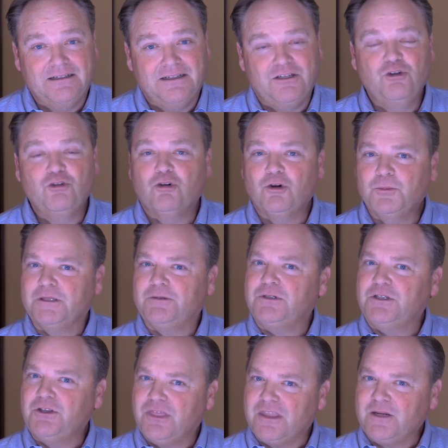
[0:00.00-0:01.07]
Normally
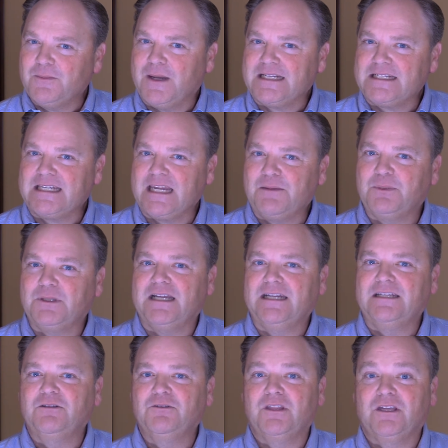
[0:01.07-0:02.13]
when you think about estate
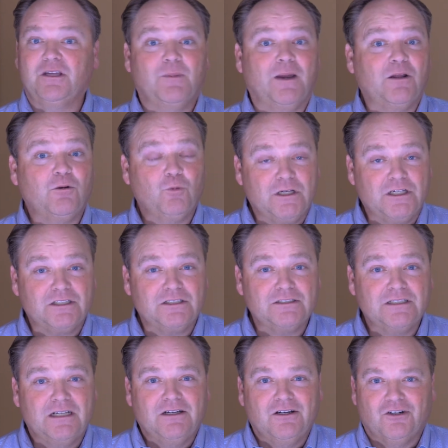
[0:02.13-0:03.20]
planning, you think about a will